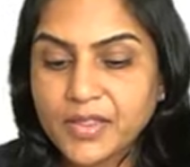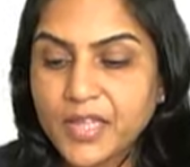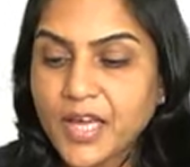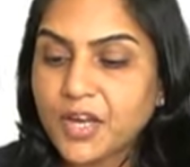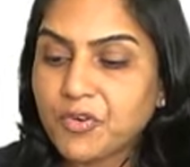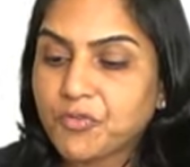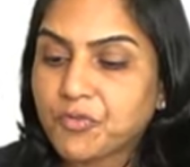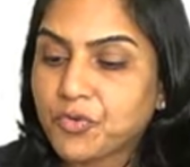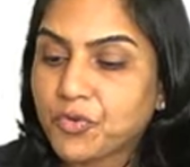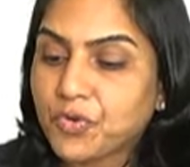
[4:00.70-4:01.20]

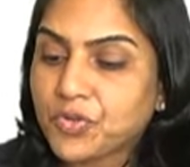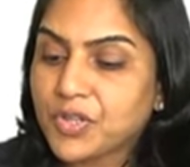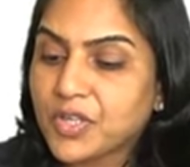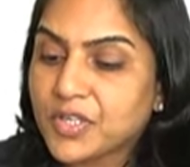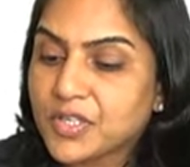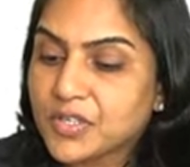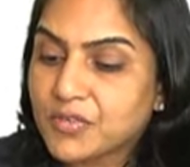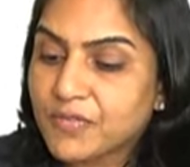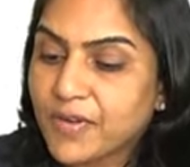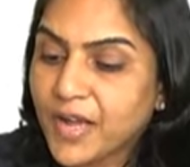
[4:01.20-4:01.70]
Therefore,
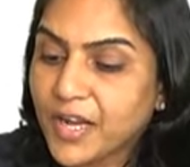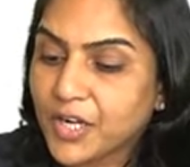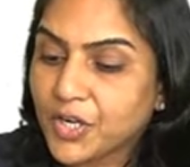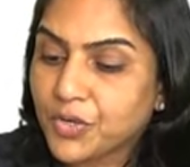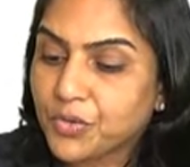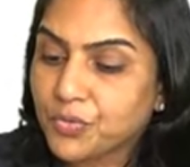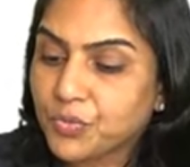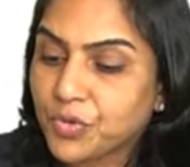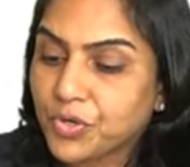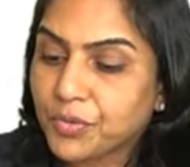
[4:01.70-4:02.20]
this
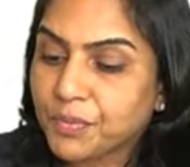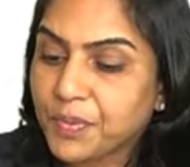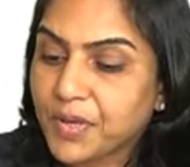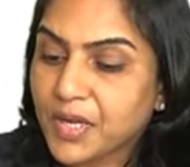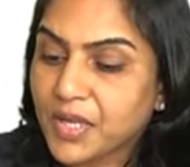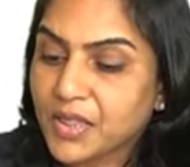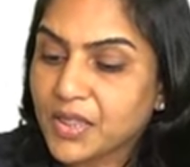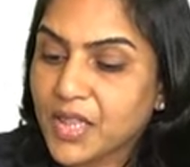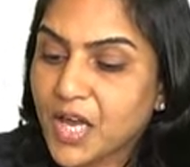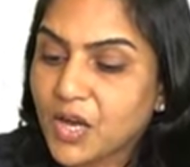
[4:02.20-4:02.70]
value would
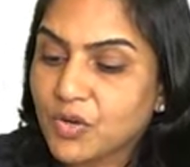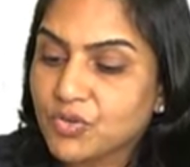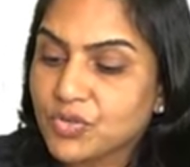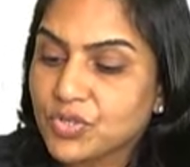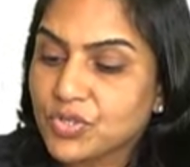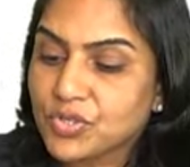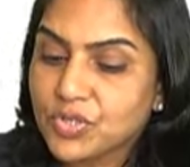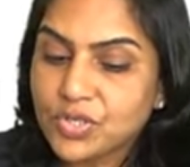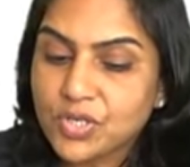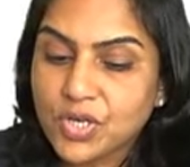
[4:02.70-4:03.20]
be
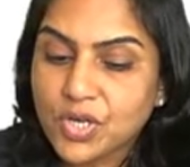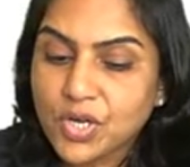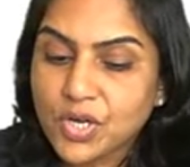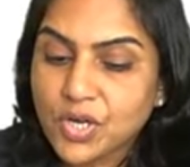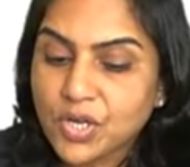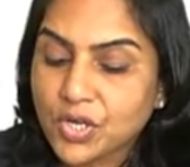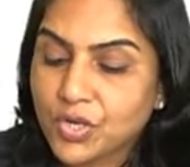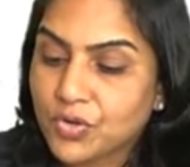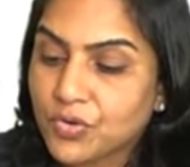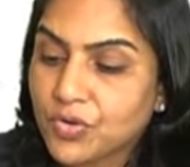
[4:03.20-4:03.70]
1000
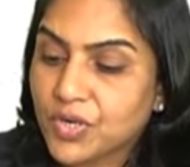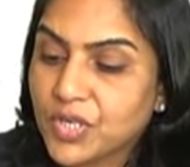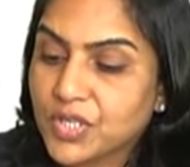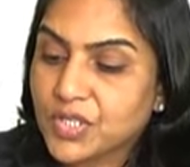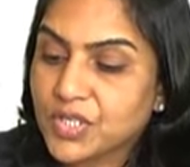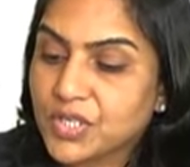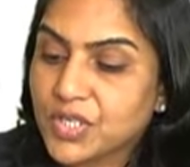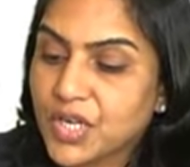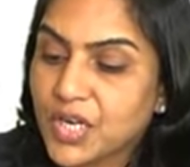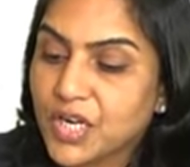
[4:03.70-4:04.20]

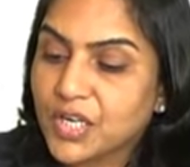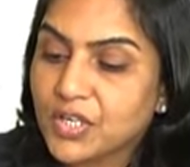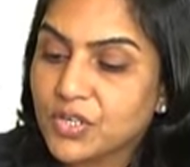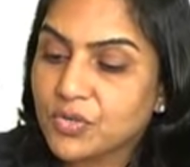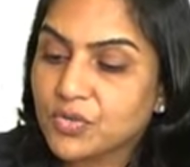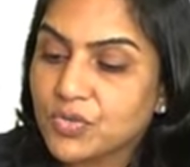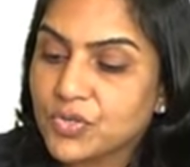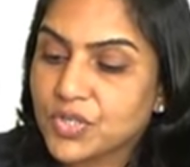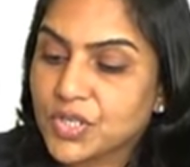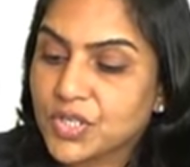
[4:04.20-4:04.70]
units
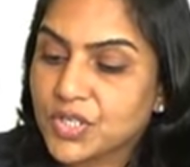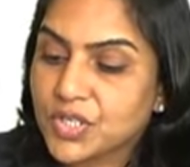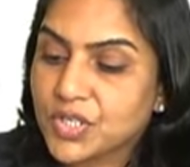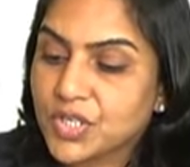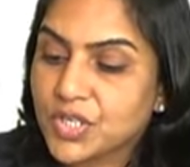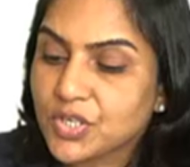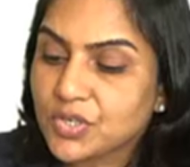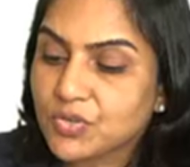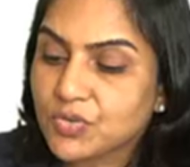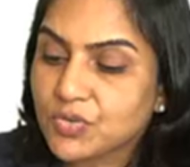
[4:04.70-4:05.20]
into
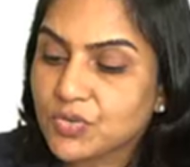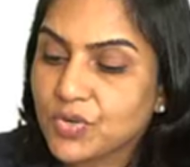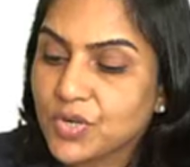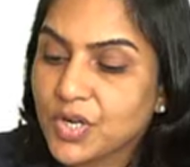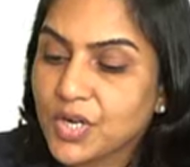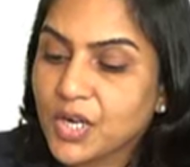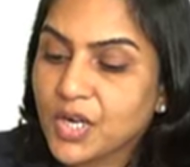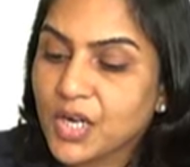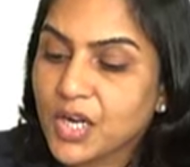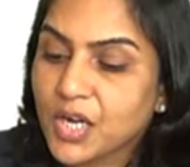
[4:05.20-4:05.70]
62
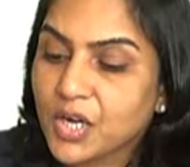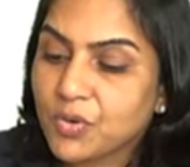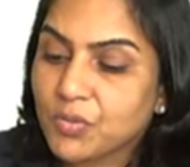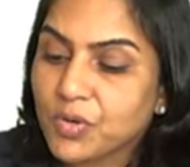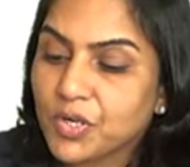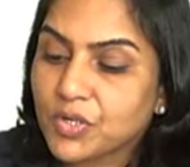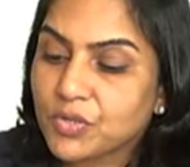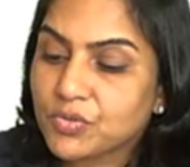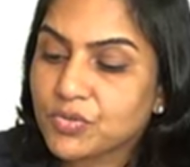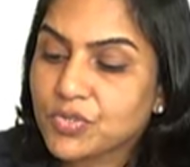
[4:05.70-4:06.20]

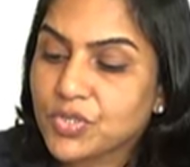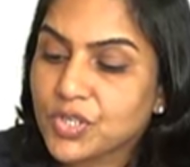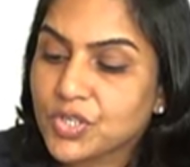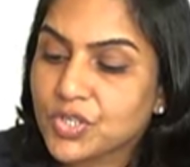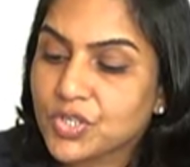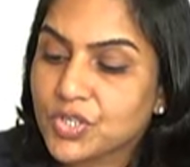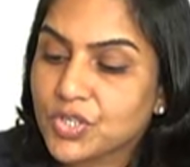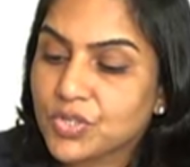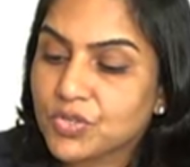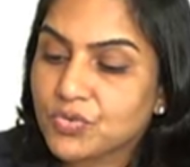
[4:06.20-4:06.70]
equal to
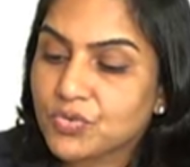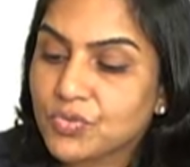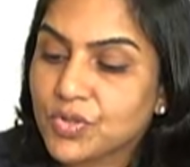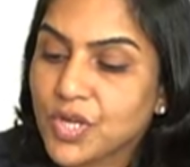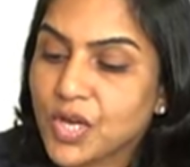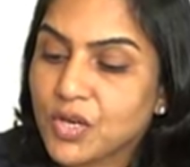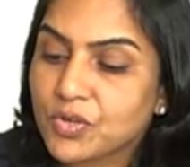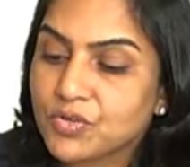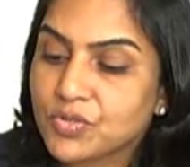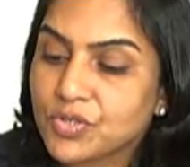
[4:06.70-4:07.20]

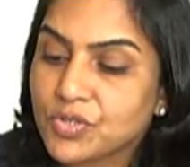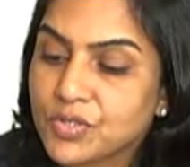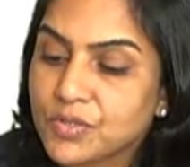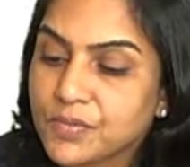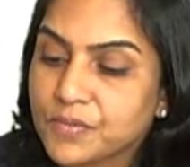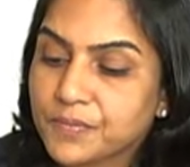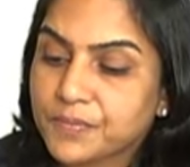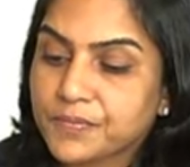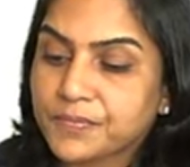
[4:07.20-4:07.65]
62,000.